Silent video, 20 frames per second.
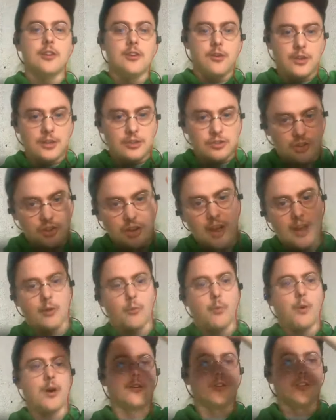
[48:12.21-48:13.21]
so you can
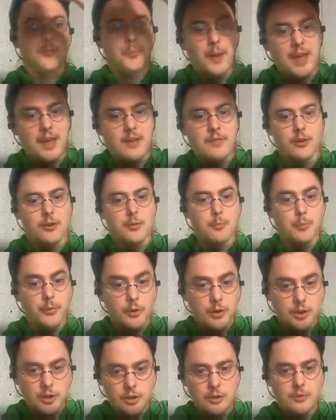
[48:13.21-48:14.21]
check whether its behavior
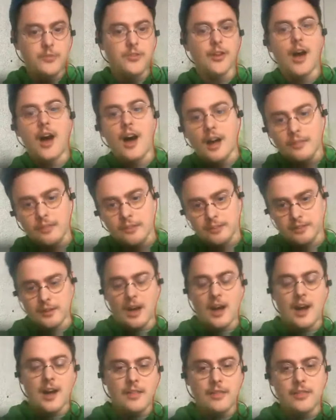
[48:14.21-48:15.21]
improves on
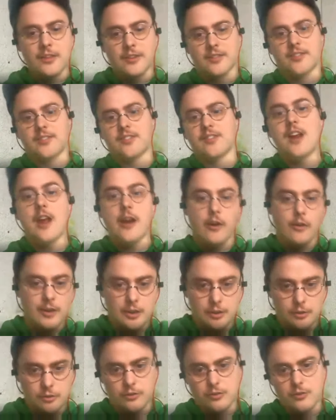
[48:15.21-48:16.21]
the, on the
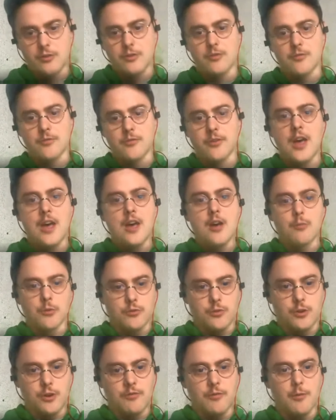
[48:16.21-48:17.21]
scenarios you
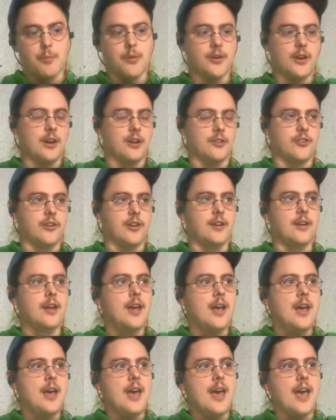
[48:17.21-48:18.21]
retrieve from production.
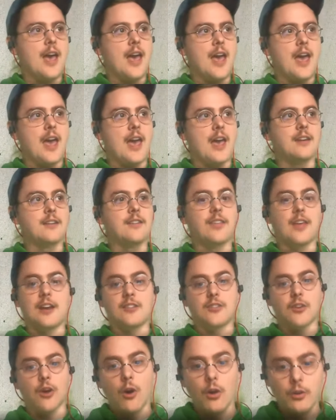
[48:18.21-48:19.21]
And
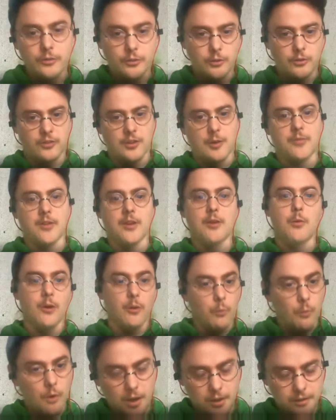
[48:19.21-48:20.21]
that is also
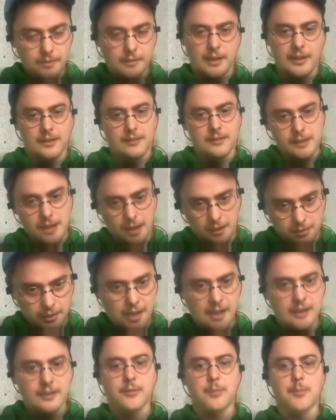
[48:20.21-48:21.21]
something where one, like,
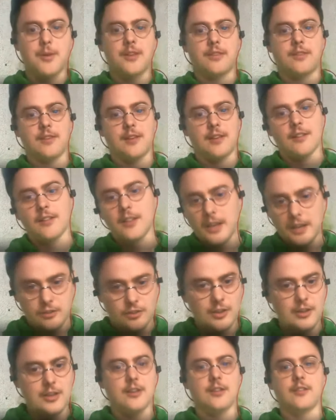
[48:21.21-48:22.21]
yeah, LangSmith and the
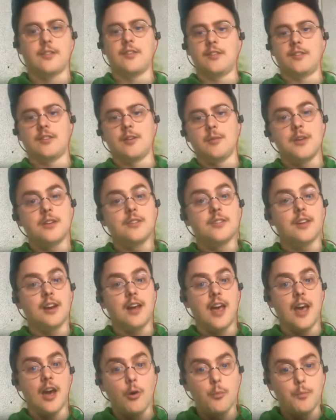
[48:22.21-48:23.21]
LangChain ecosystem
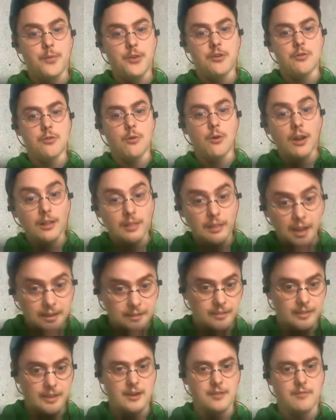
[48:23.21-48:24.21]
is going to help you
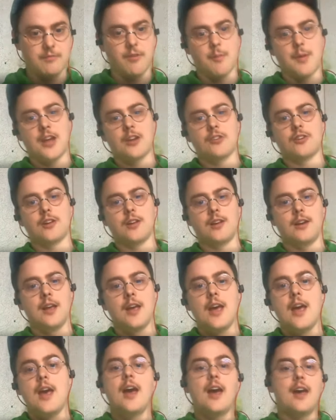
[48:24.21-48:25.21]
collect that
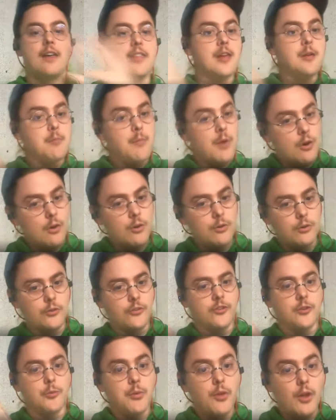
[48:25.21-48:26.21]
information. And then
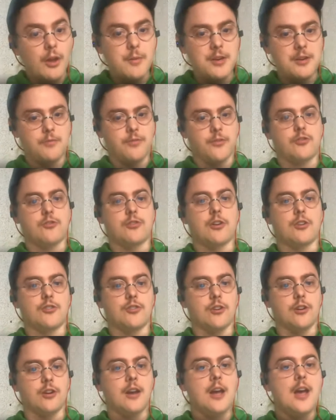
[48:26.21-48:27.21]
Modal's deployment
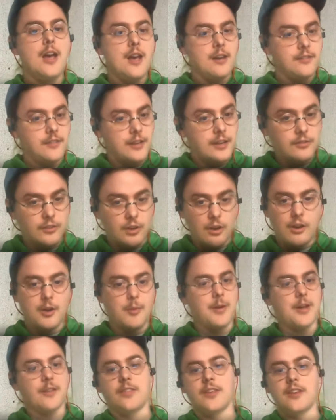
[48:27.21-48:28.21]
infrastructure didn't
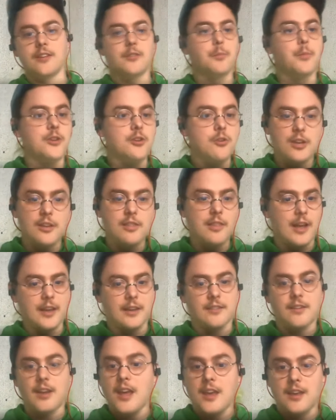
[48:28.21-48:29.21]
talk about this, but you could
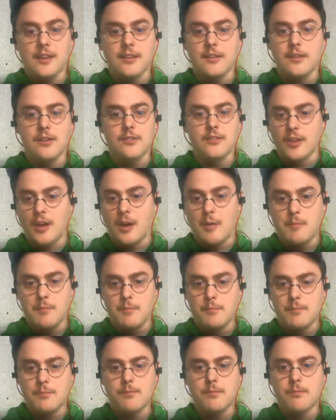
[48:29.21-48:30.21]
like take
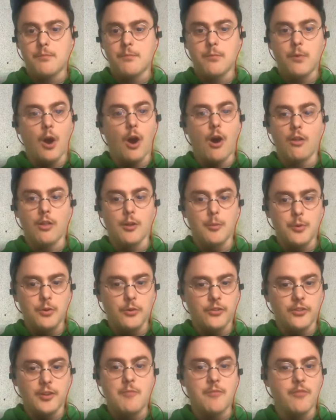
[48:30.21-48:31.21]
some
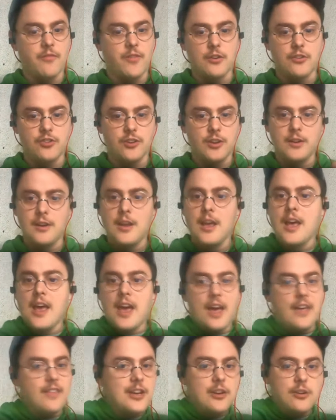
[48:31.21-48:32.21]
callable, some function,
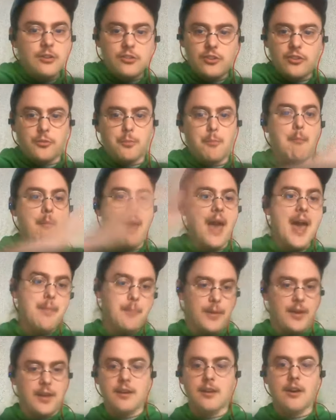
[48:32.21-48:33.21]
and then you could just
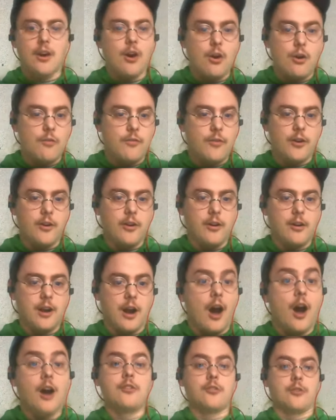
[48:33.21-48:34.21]
map it
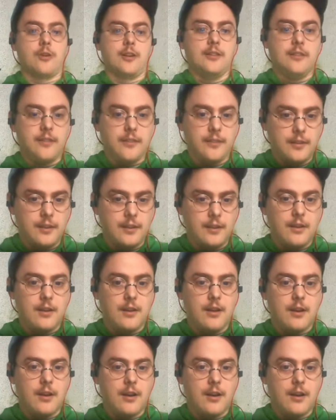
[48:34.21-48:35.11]
over hundreds